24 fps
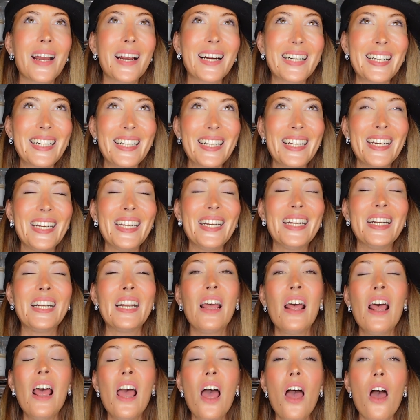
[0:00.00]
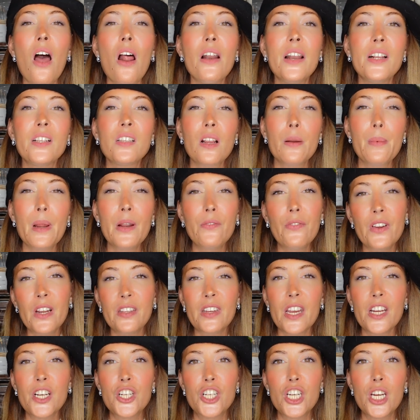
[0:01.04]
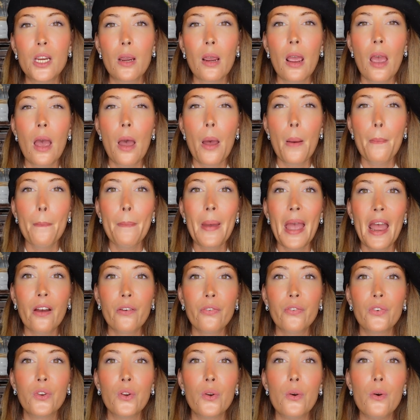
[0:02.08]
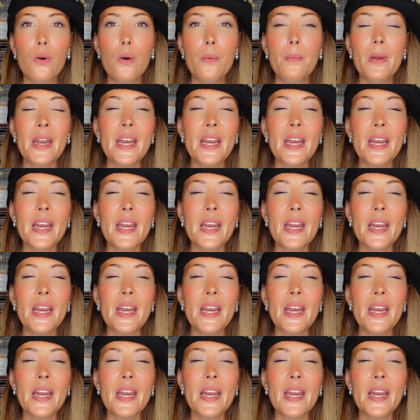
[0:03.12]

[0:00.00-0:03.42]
clean, a little bit vintagey perfume.